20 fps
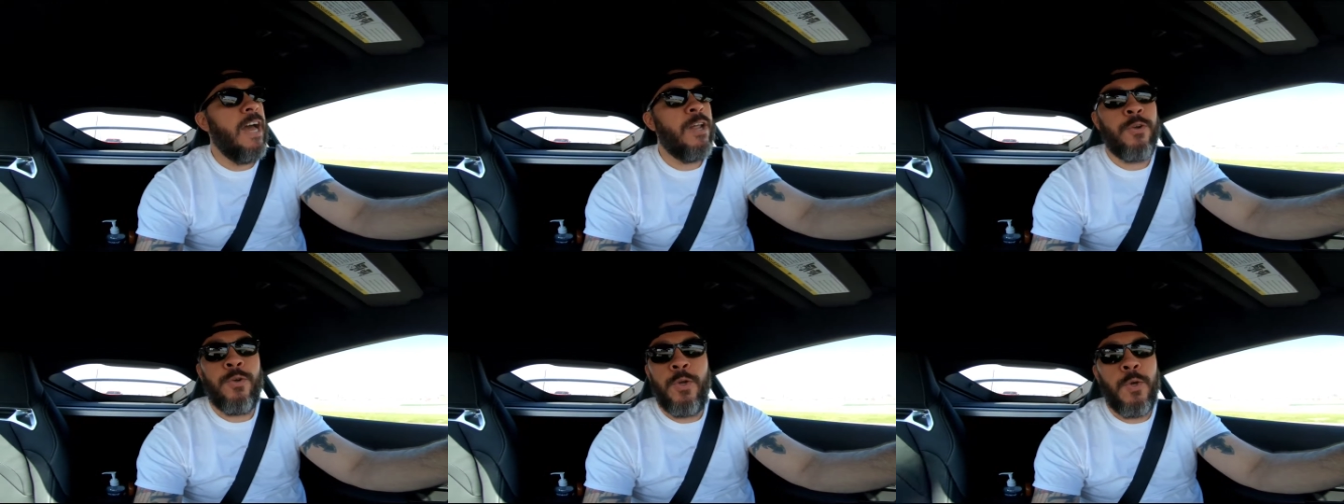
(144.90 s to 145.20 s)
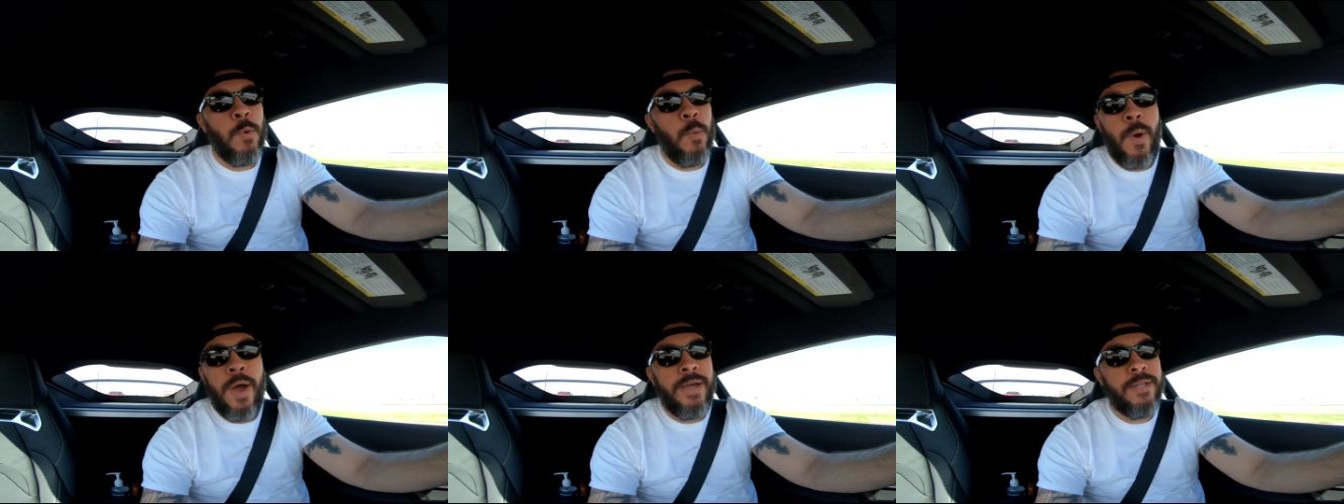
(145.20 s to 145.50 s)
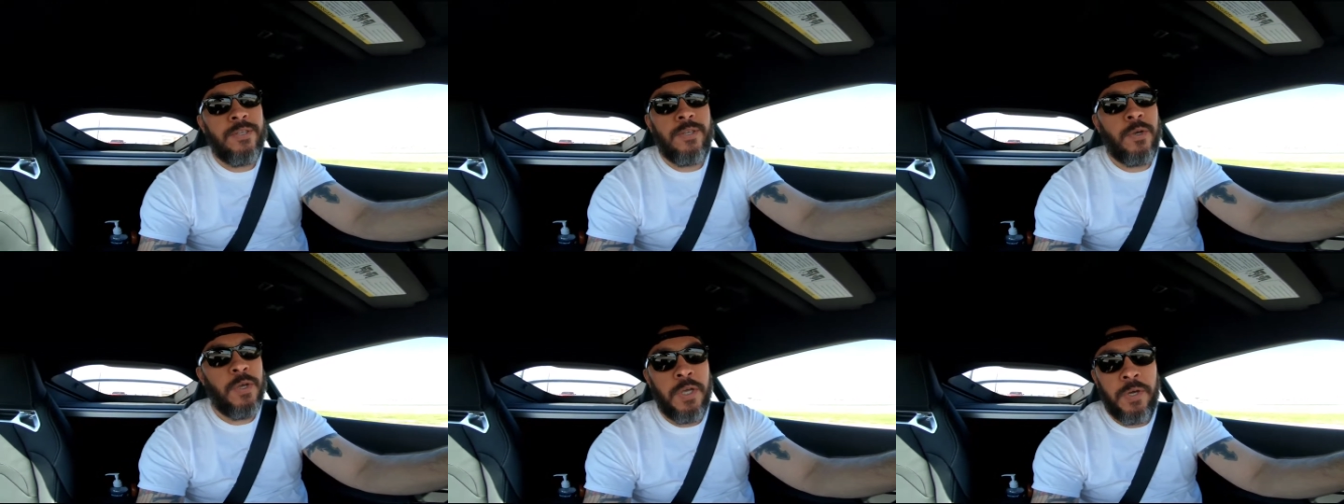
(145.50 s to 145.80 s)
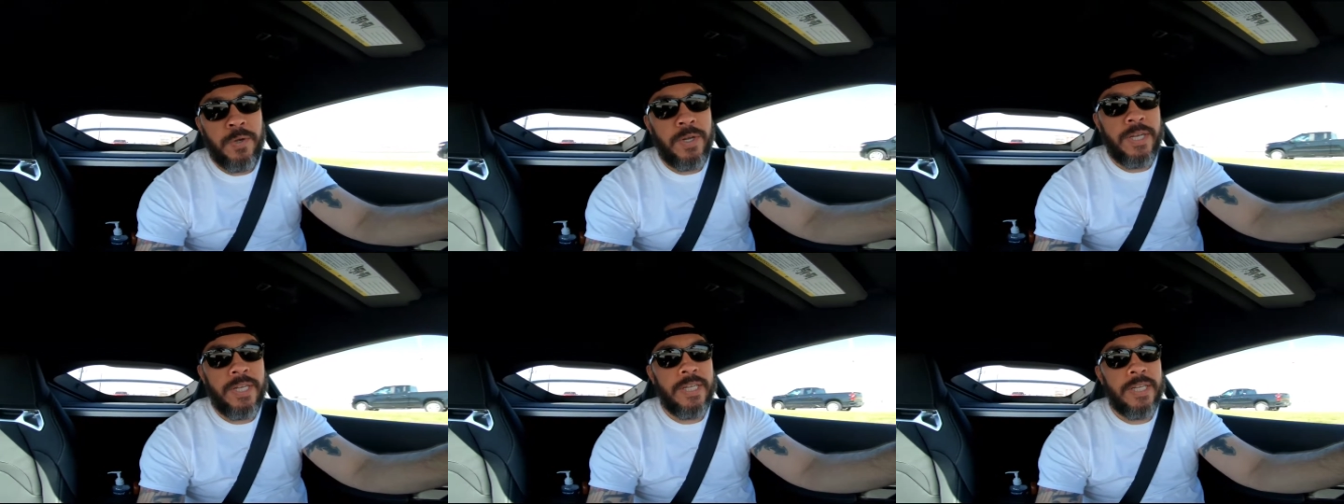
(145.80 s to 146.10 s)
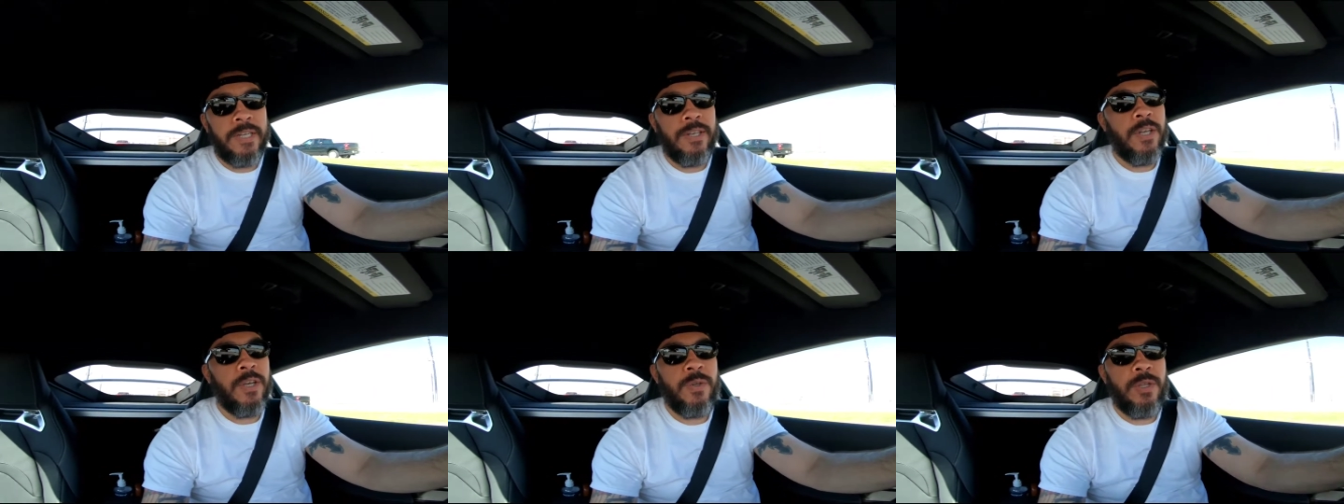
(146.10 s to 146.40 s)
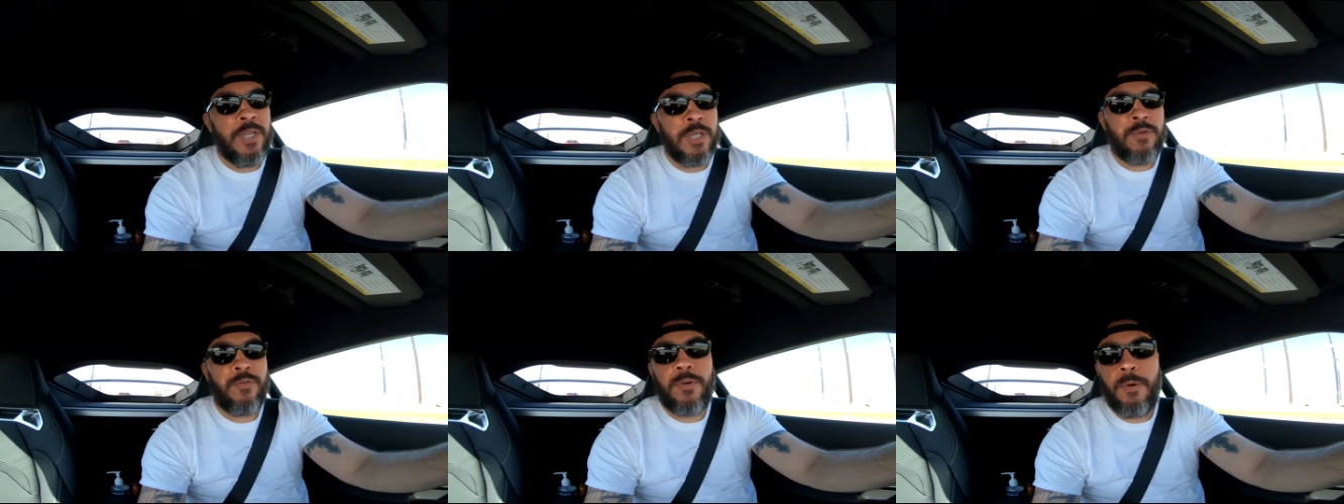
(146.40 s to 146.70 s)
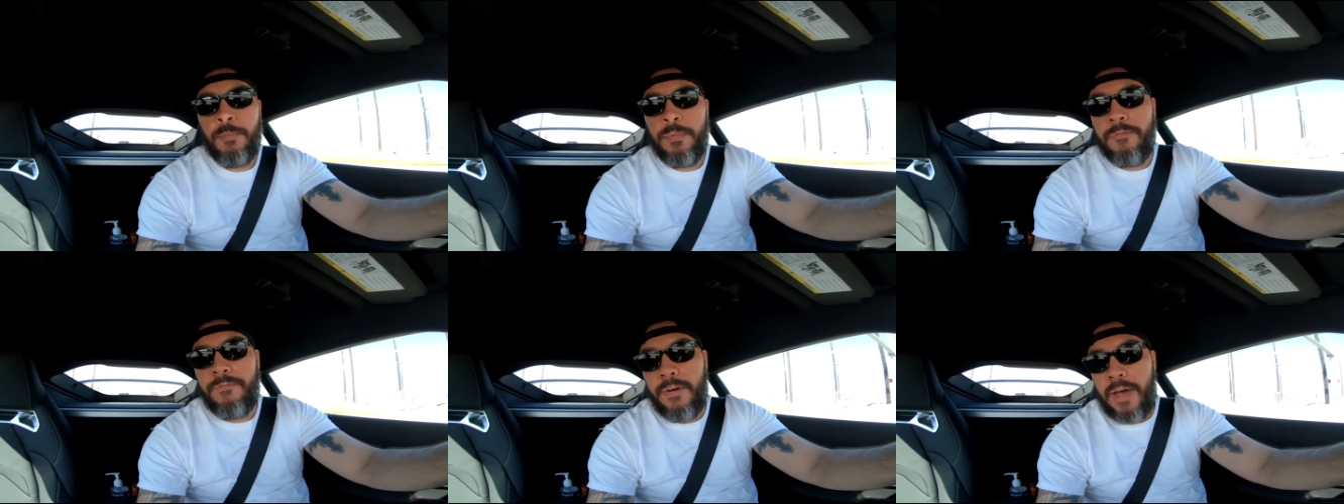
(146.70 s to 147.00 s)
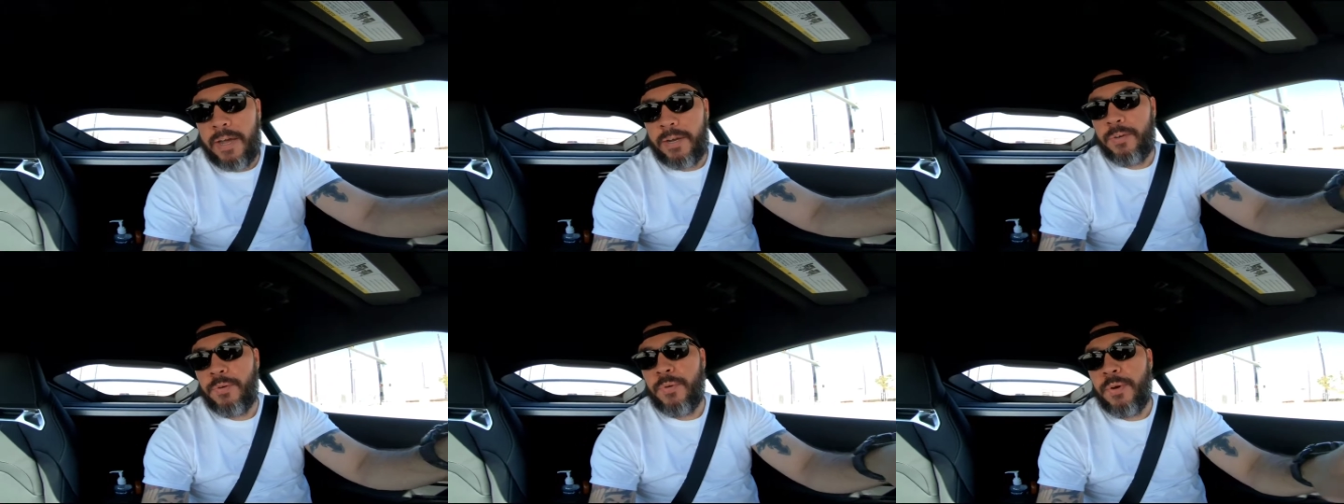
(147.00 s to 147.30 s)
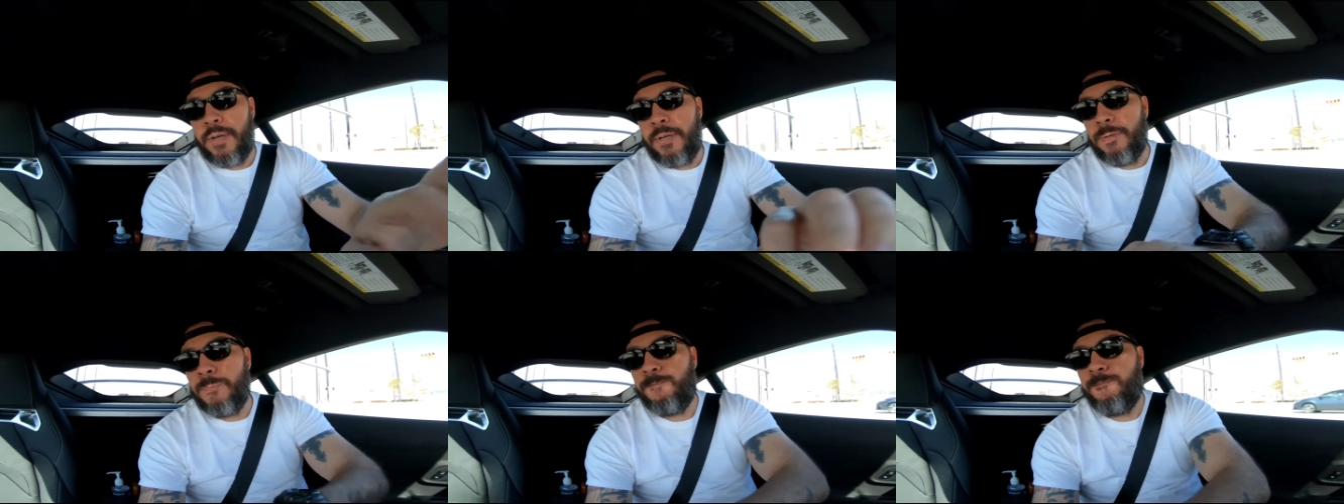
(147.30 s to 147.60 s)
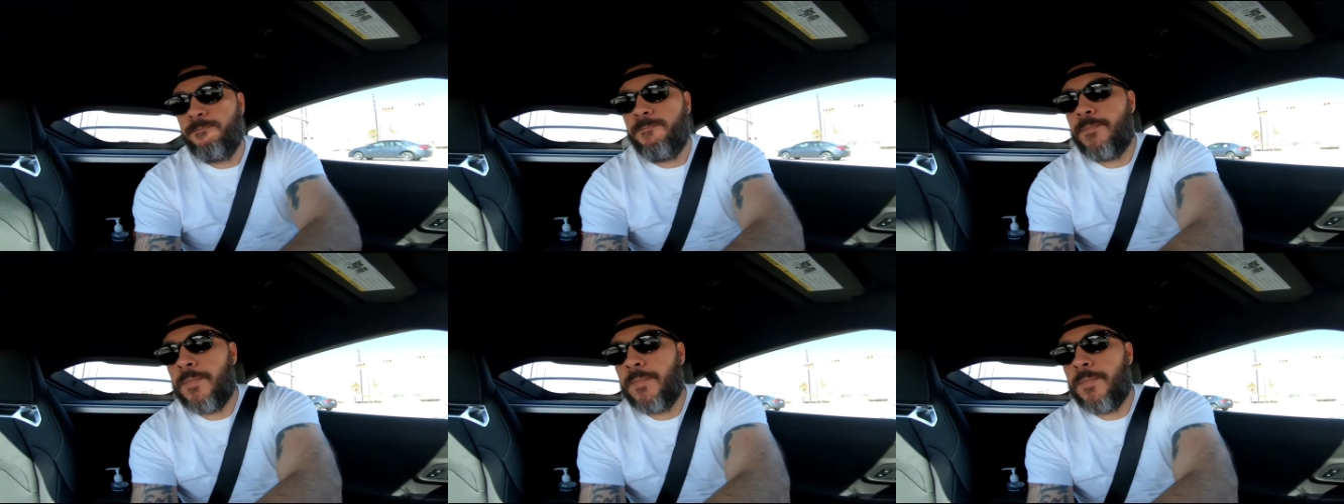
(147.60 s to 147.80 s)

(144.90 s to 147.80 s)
I don't know why Toyota didn't do this from the factory.